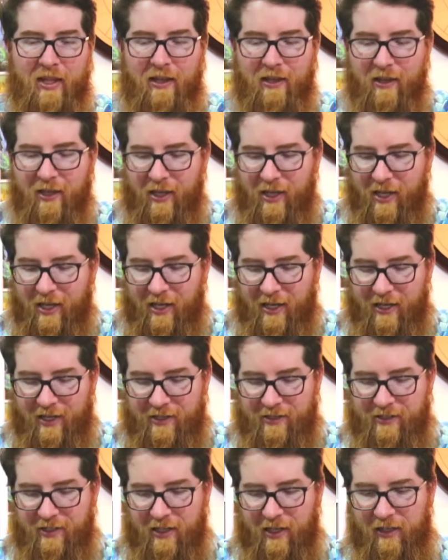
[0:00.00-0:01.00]
And
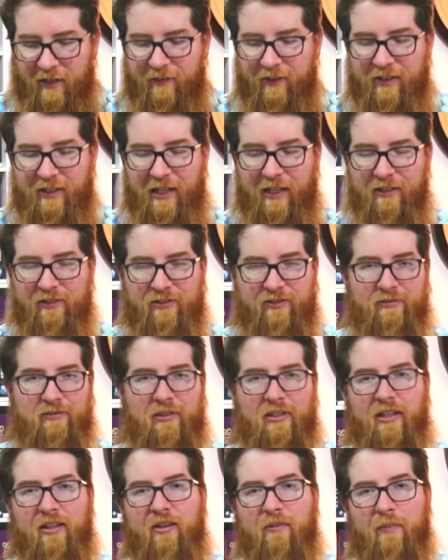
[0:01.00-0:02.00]
I think that is
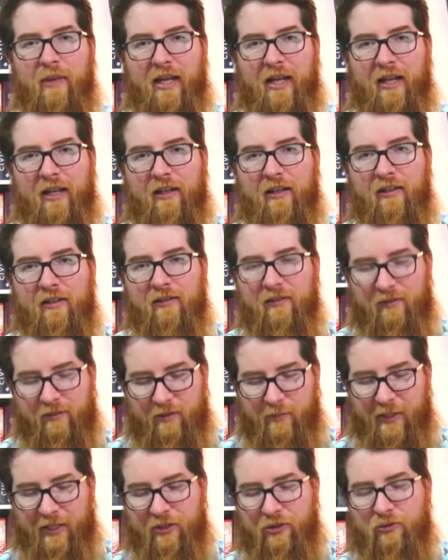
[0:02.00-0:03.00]
really the main
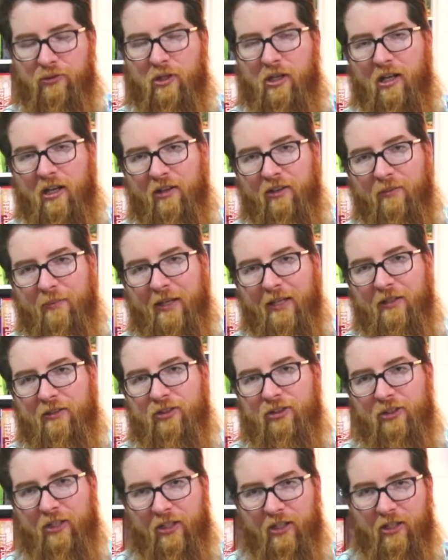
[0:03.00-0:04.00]
draw, the main
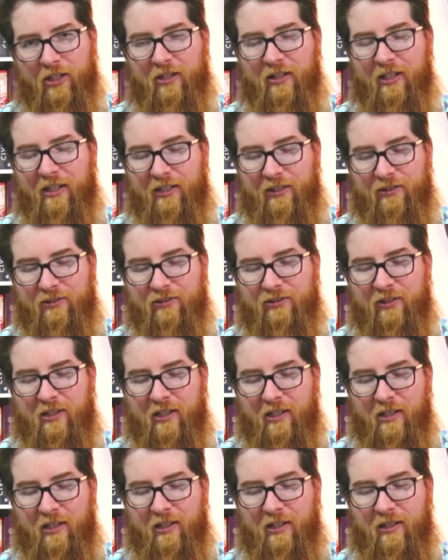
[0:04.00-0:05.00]
trigger is
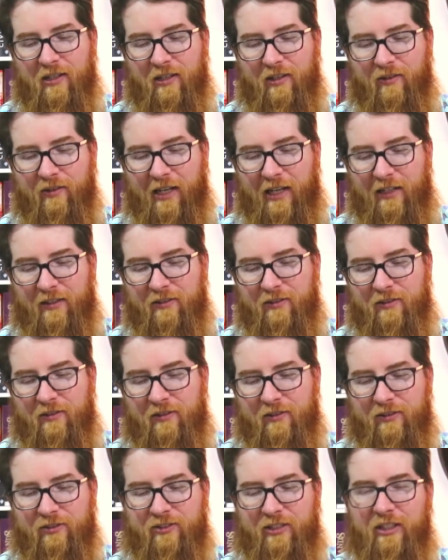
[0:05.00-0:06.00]
that
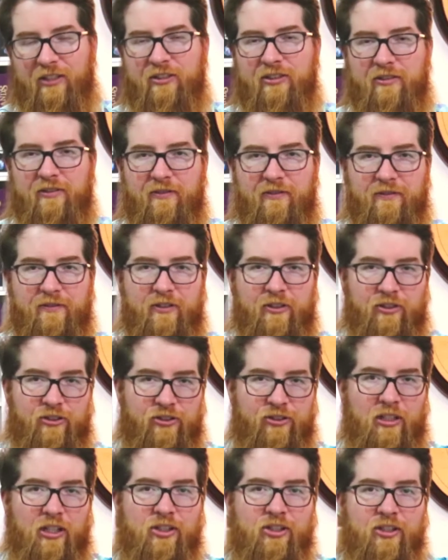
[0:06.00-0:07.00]
sense of
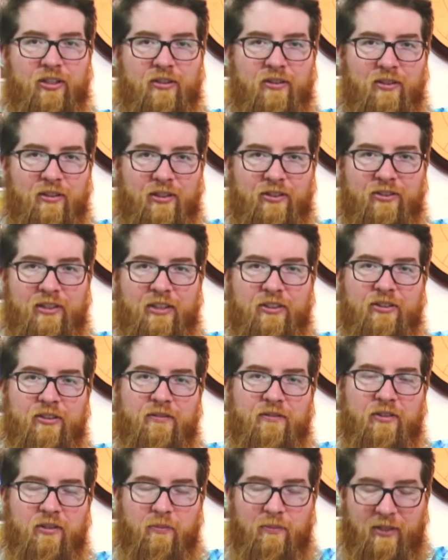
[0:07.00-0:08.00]
construction, the sense of
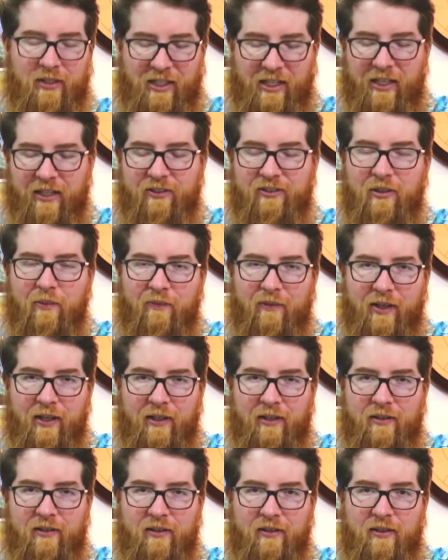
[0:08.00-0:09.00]
completing
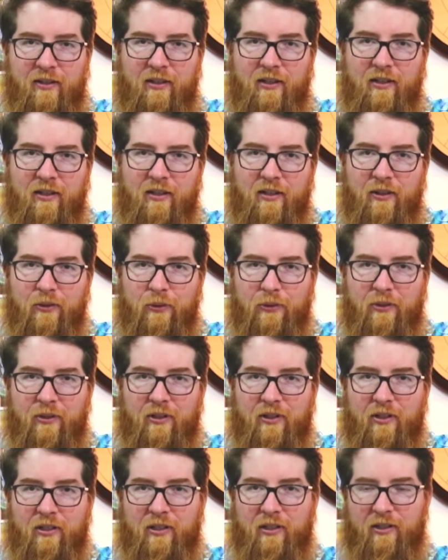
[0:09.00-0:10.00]
something
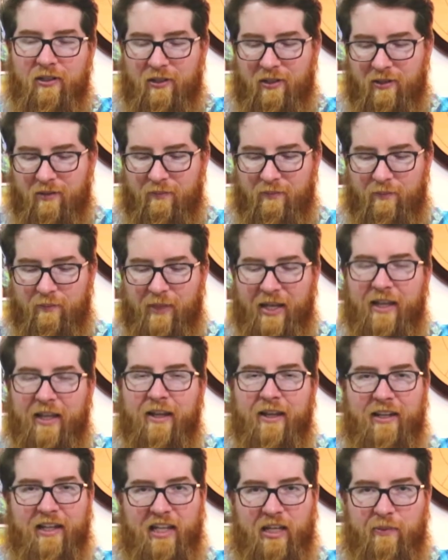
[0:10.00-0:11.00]
or making
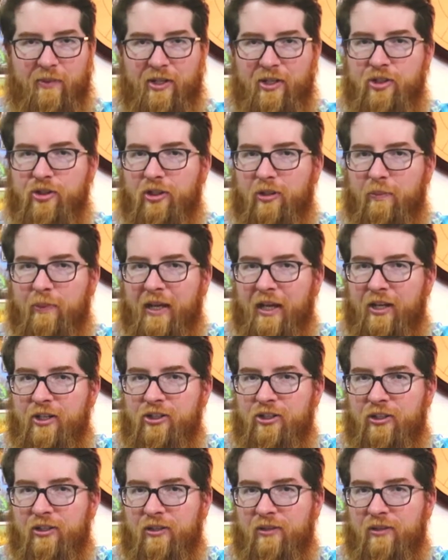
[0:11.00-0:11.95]
an image or a picture.